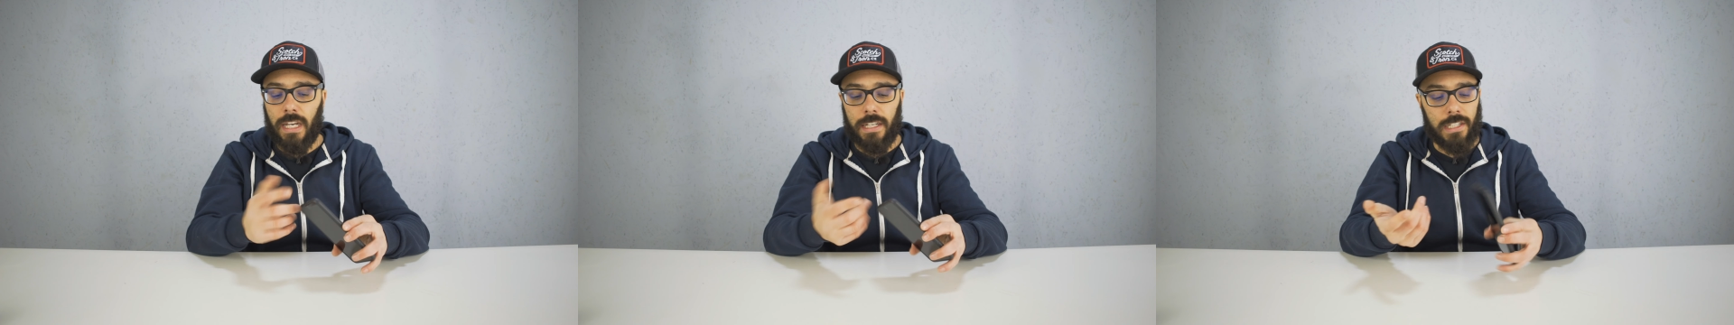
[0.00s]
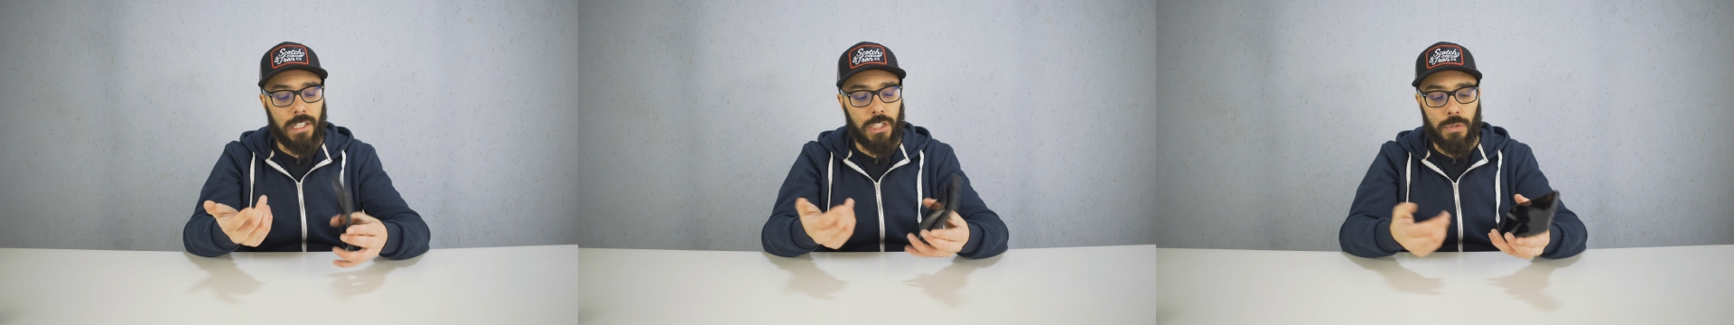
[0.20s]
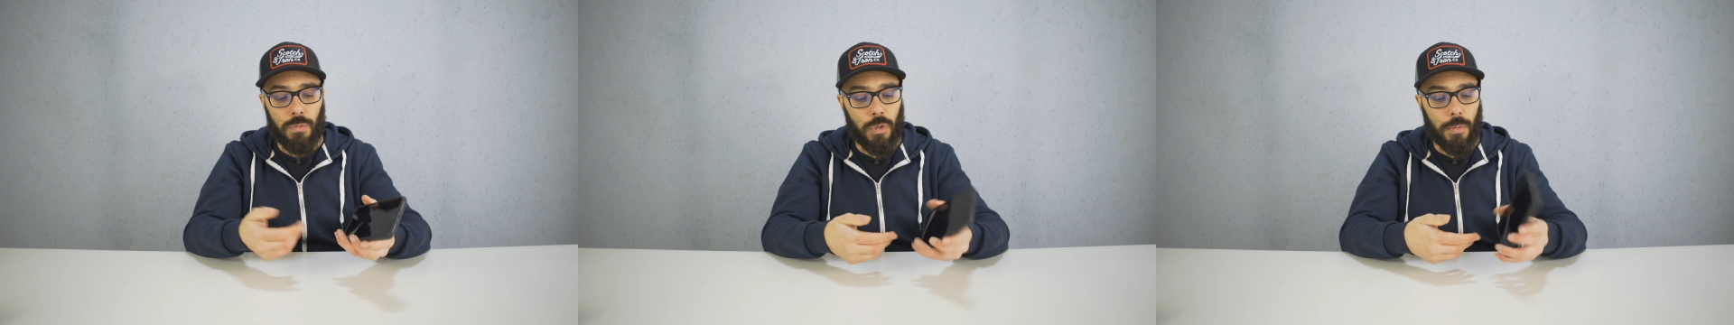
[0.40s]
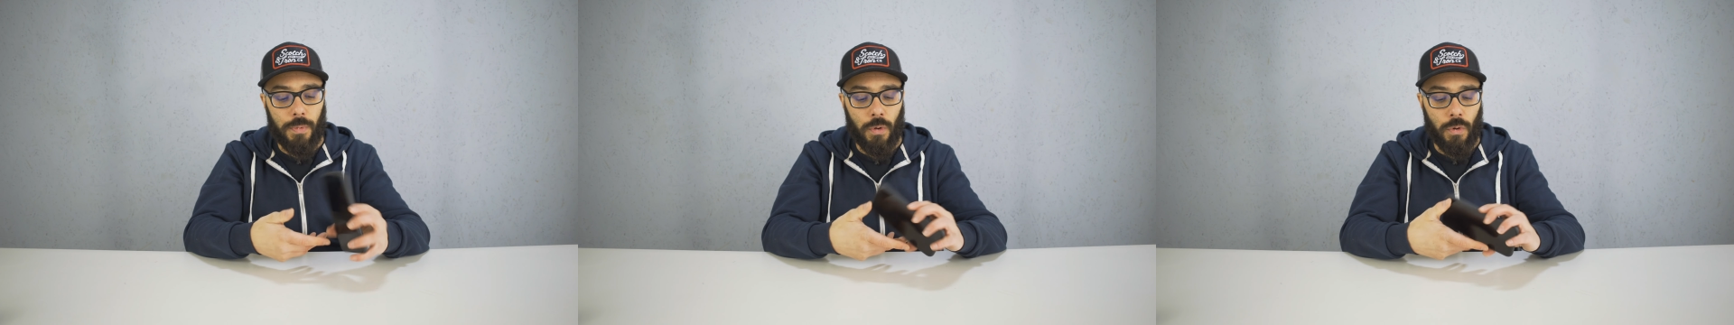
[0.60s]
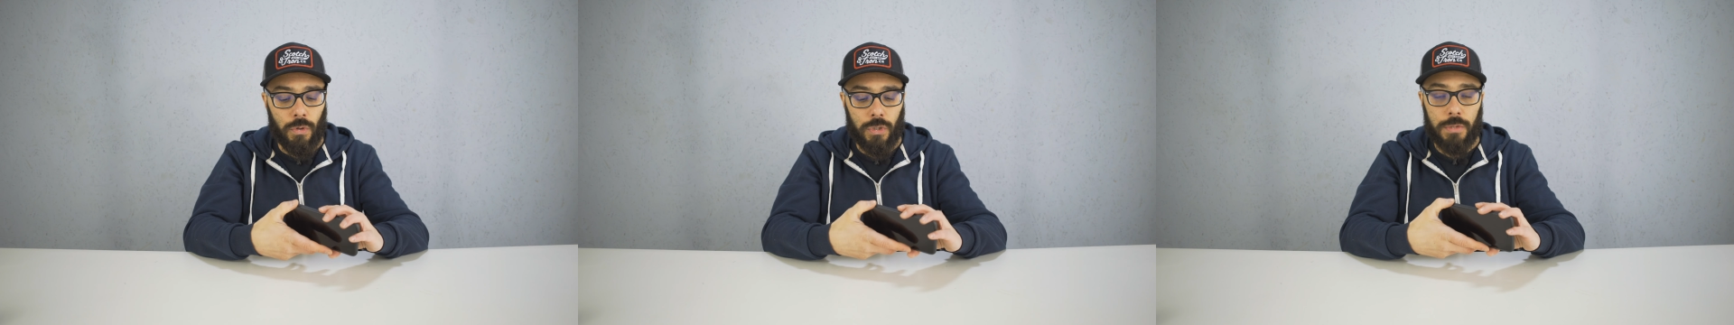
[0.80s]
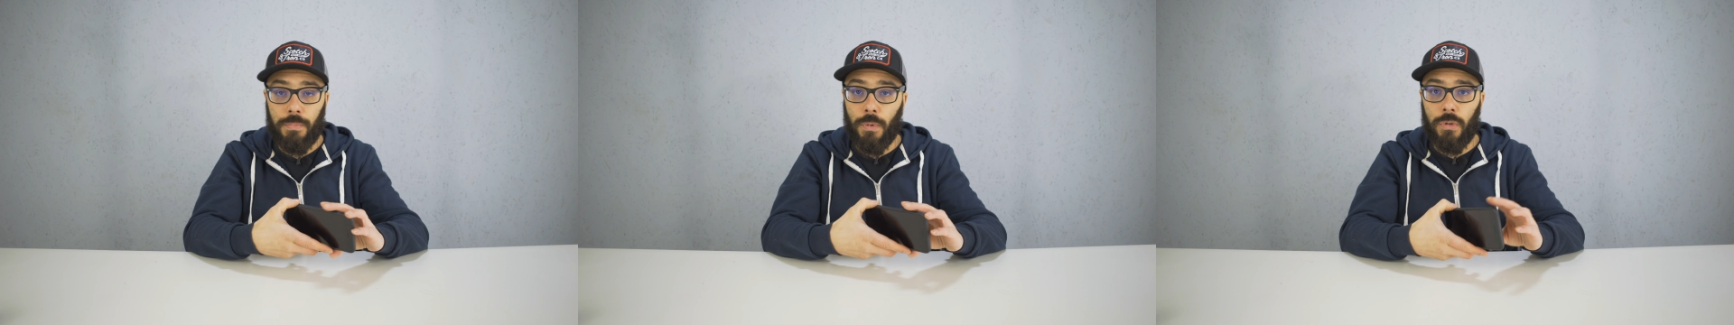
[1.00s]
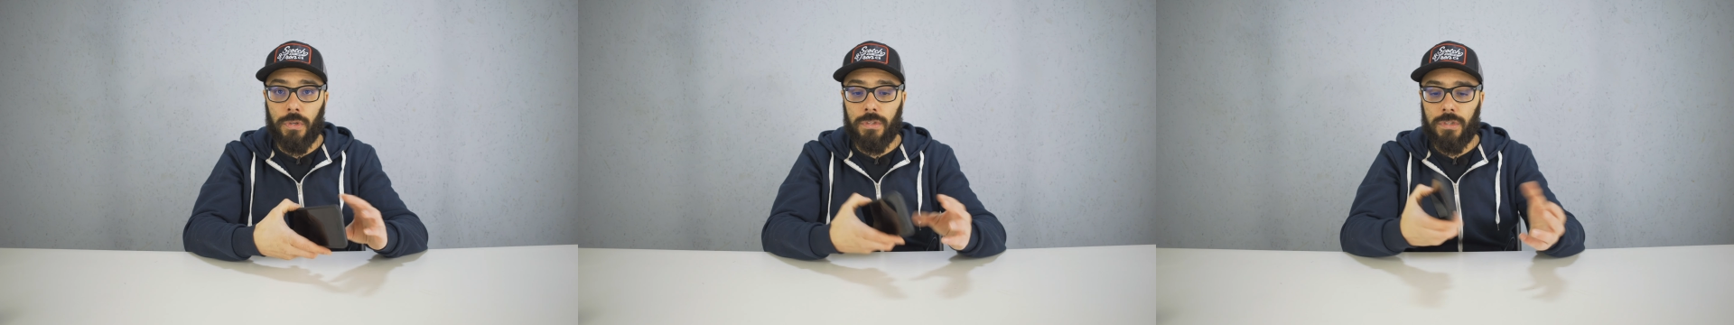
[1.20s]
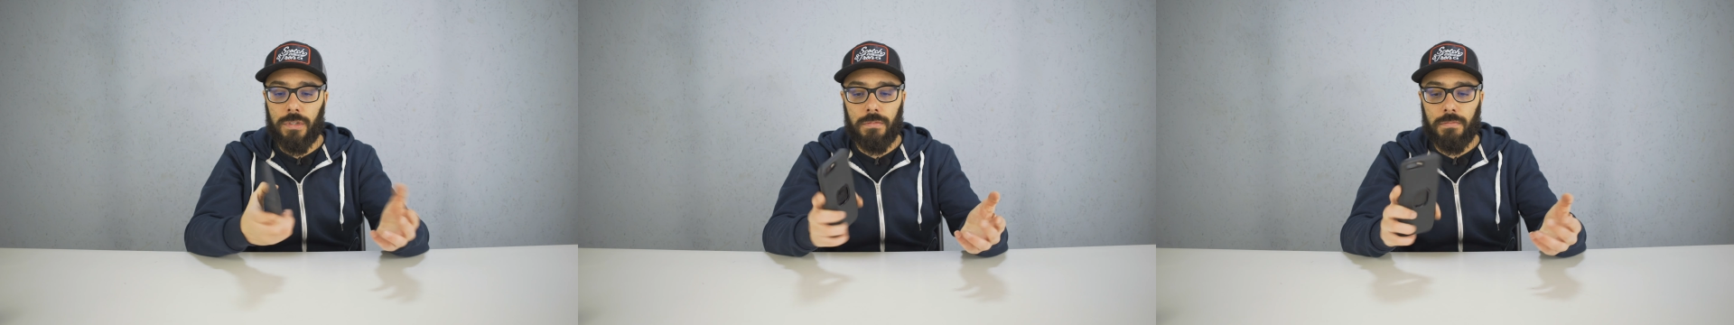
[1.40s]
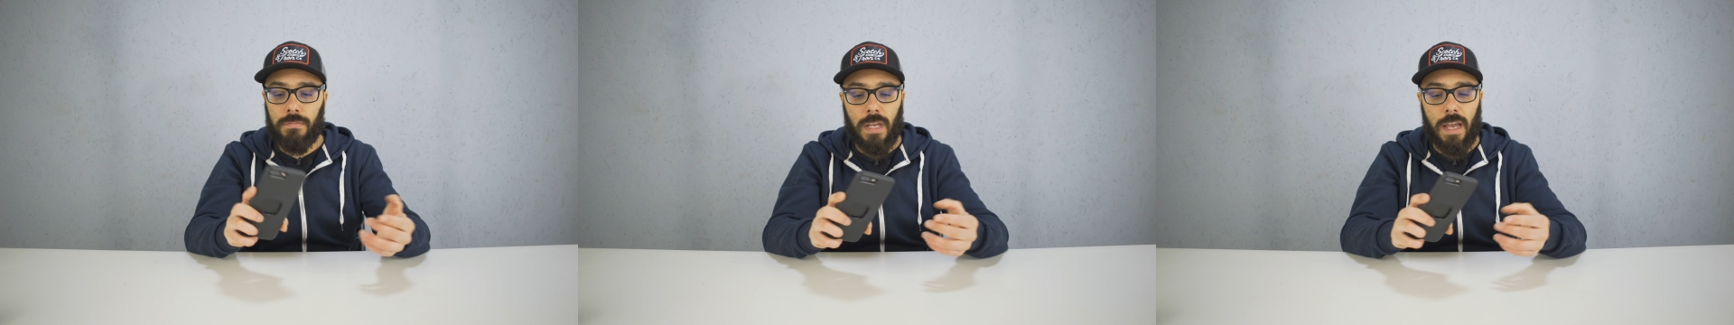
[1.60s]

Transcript: access to all the ports, buttons,